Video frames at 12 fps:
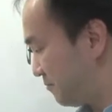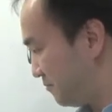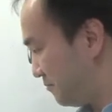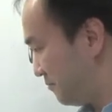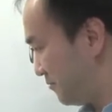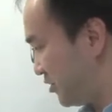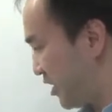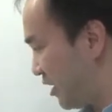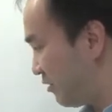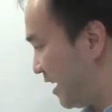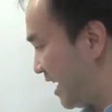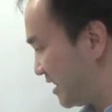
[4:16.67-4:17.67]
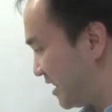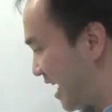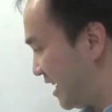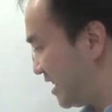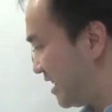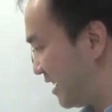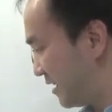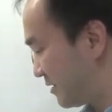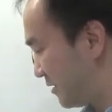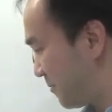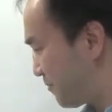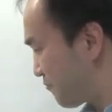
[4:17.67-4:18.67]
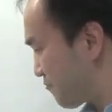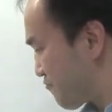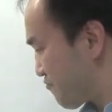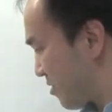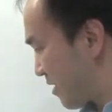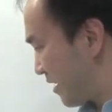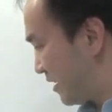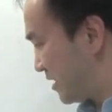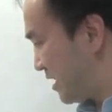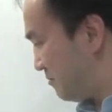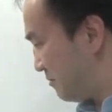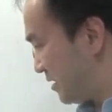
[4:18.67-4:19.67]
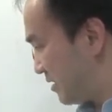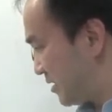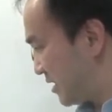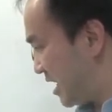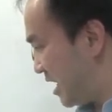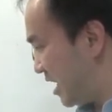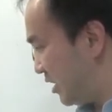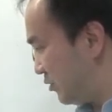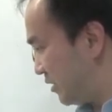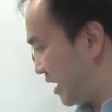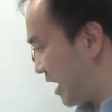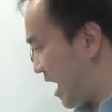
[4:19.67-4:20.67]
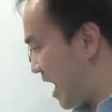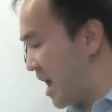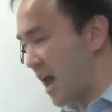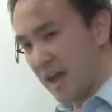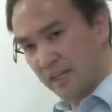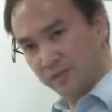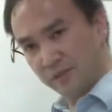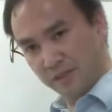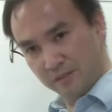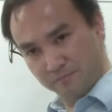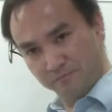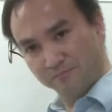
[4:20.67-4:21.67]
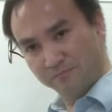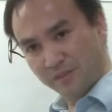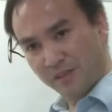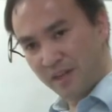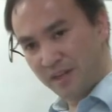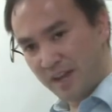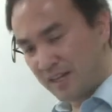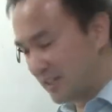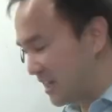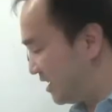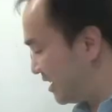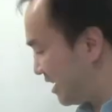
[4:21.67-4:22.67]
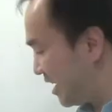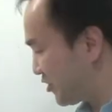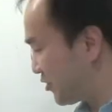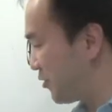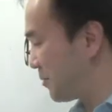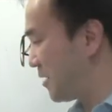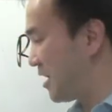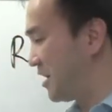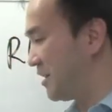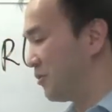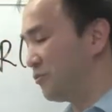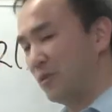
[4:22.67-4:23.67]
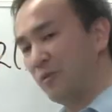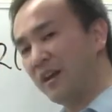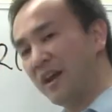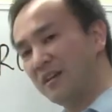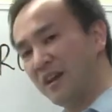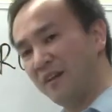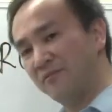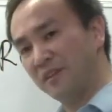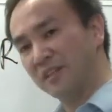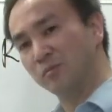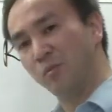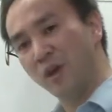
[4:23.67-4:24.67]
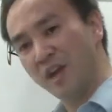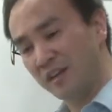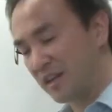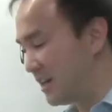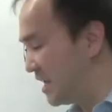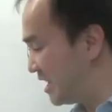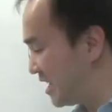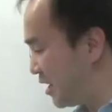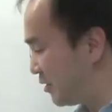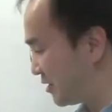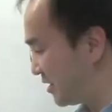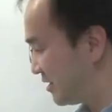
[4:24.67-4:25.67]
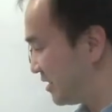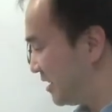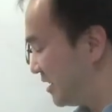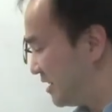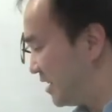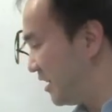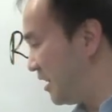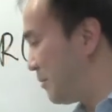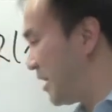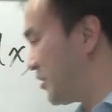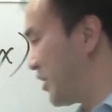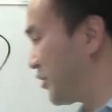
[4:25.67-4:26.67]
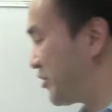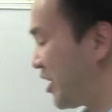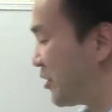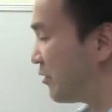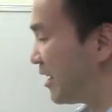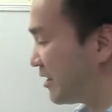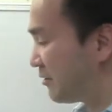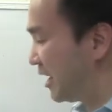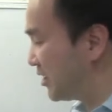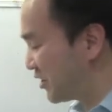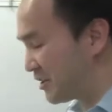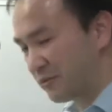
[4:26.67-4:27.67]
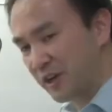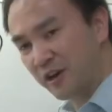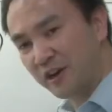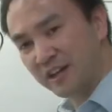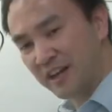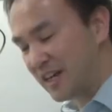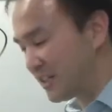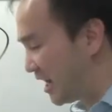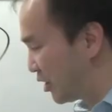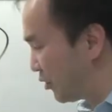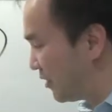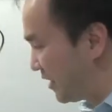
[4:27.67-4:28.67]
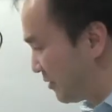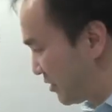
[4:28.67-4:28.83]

generalize the idea that see, this is e to the ax like that. Okay, that's in connection with with what I have explained in detail in my general lecture regarding antiderivatives.